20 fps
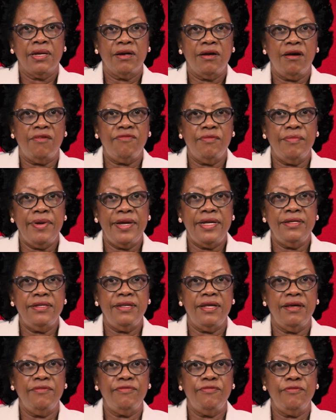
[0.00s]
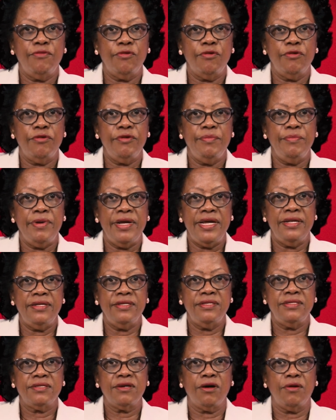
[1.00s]
Government, therefore,
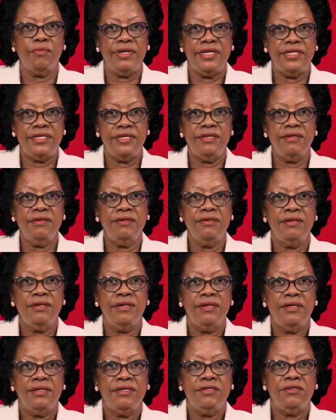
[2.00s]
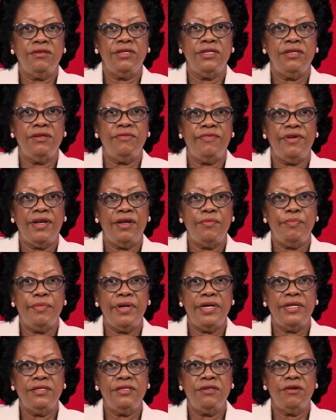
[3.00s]
remains committed to the
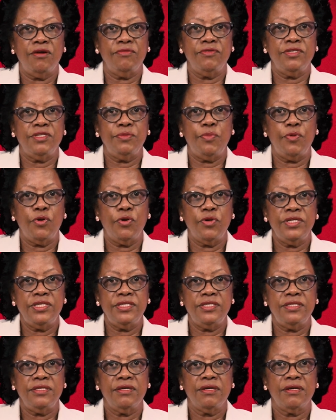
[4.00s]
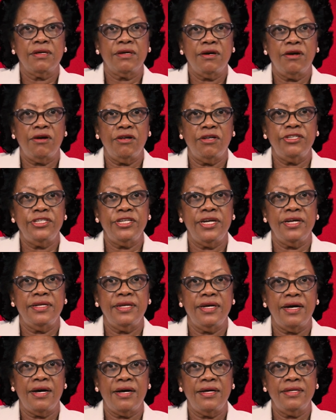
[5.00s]
development of sports, culture, and
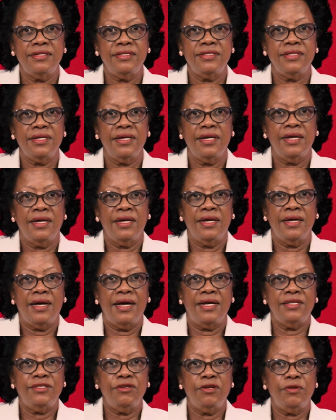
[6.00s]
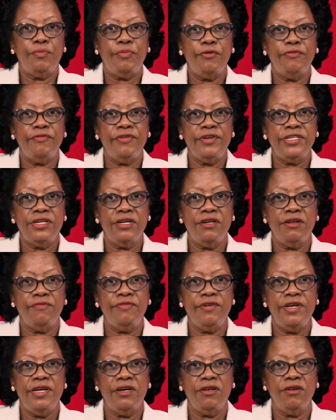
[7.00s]
the arts, and to the provision
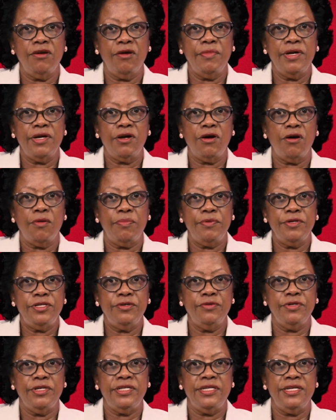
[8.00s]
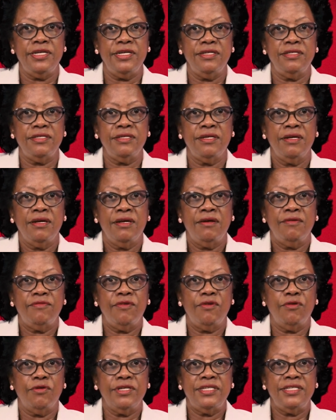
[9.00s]
of economic opportunities
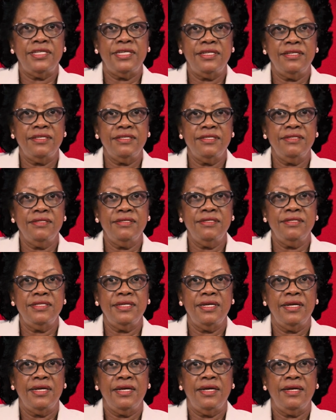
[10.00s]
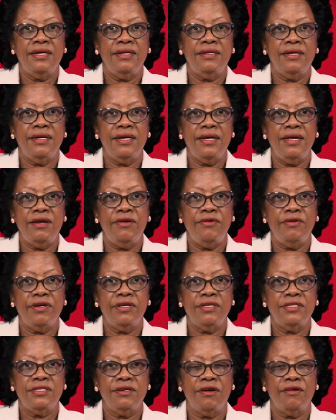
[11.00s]
for our citizens in the
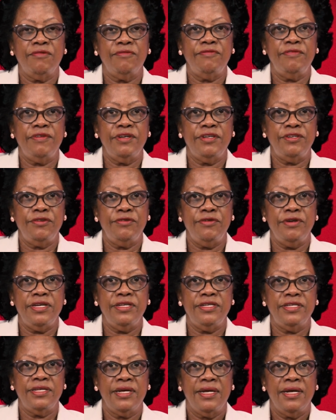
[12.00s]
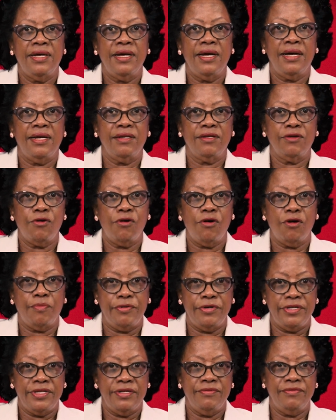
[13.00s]
areas of fisheries and
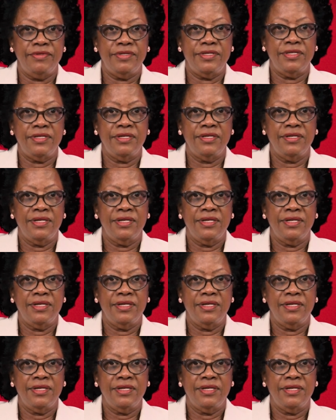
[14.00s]
cooperatives.